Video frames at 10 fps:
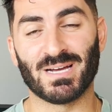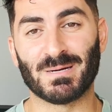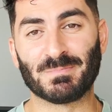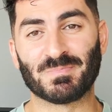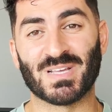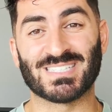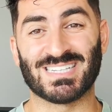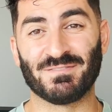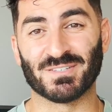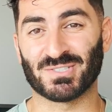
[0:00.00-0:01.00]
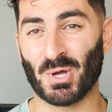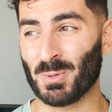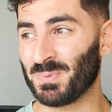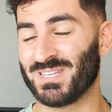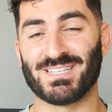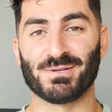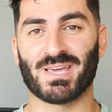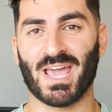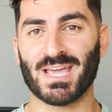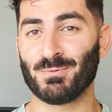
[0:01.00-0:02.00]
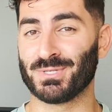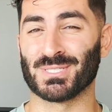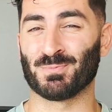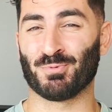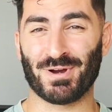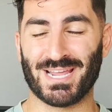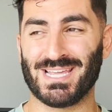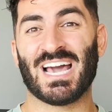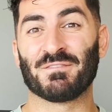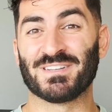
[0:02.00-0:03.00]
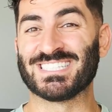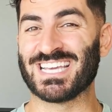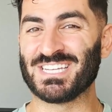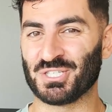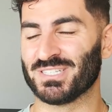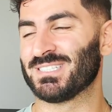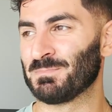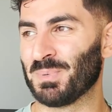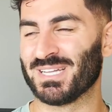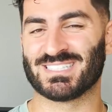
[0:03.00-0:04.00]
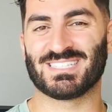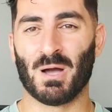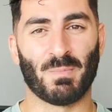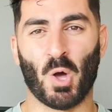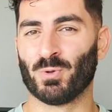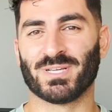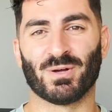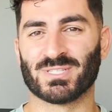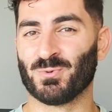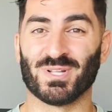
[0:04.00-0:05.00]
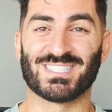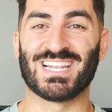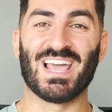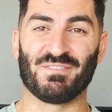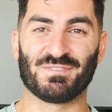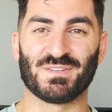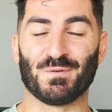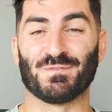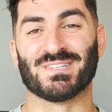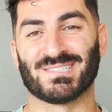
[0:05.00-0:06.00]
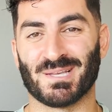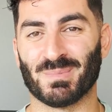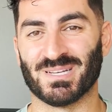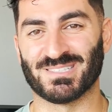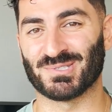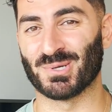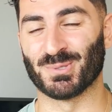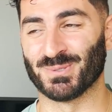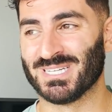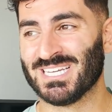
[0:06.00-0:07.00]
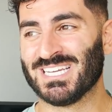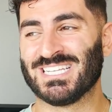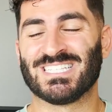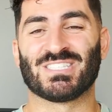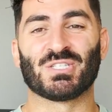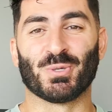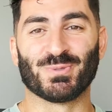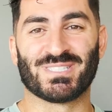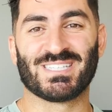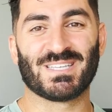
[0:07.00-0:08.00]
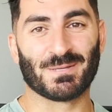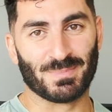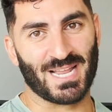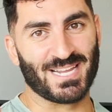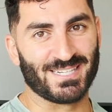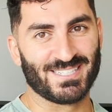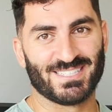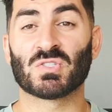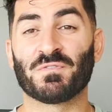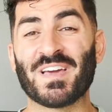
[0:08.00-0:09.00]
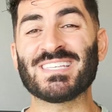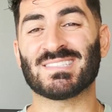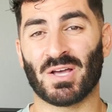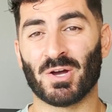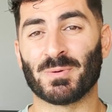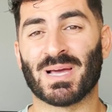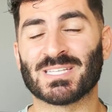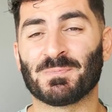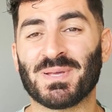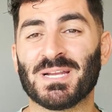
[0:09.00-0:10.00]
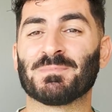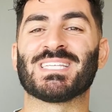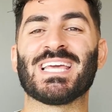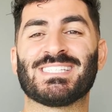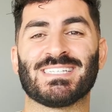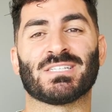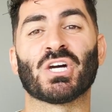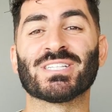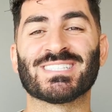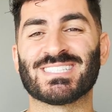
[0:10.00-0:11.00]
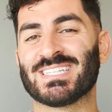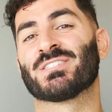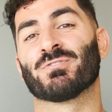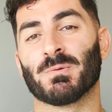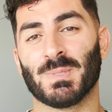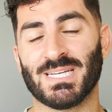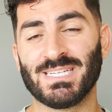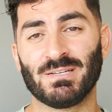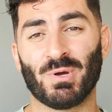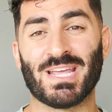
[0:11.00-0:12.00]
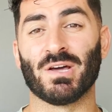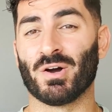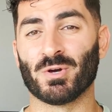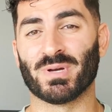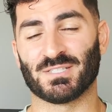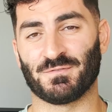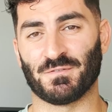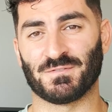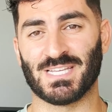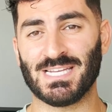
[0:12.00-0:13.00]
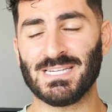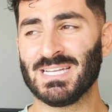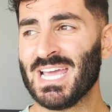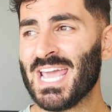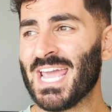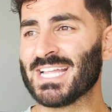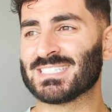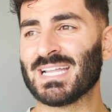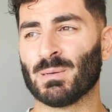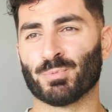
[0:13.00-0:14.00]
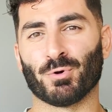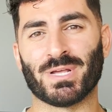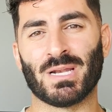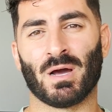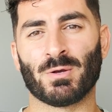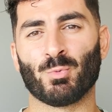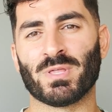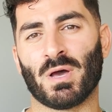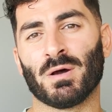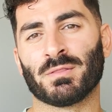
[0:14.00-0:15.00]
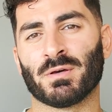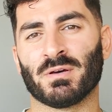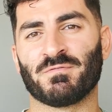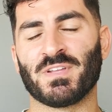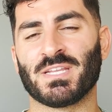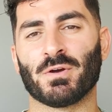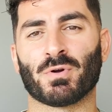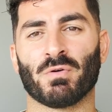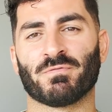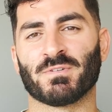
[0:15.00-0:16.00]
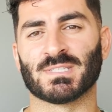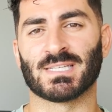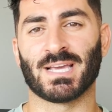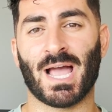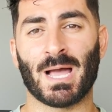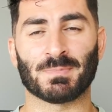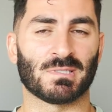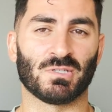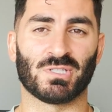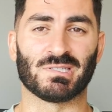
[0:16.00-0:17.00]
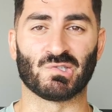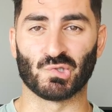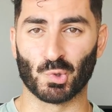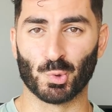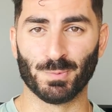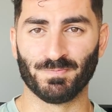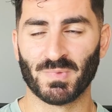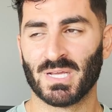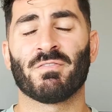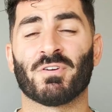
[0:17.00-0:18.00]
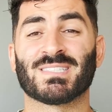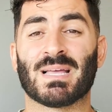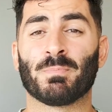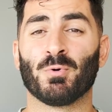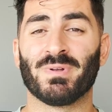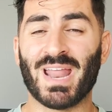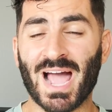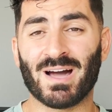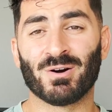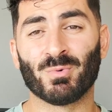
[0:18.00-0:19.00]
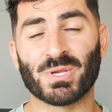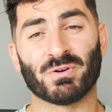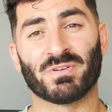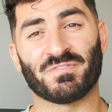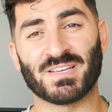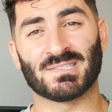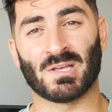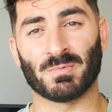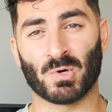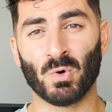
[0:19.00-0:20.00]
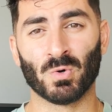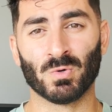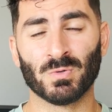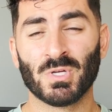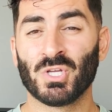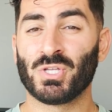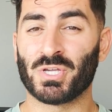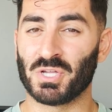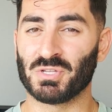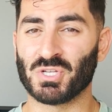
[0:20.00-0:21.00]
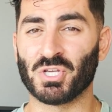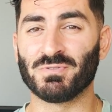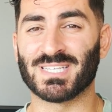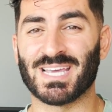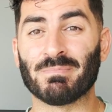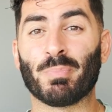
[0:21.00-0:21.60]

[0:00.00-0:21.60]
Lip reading: a sleeveless top in the UK, which is pretty advantageous, but I'm holding on to what's left of the summer, so don't complain. So FaceTime has been updated considerably in iOS 15. It's now brought in line with other video conferencing apps such as Zoom. For example, now when you're on a FaceTime call, you can use it in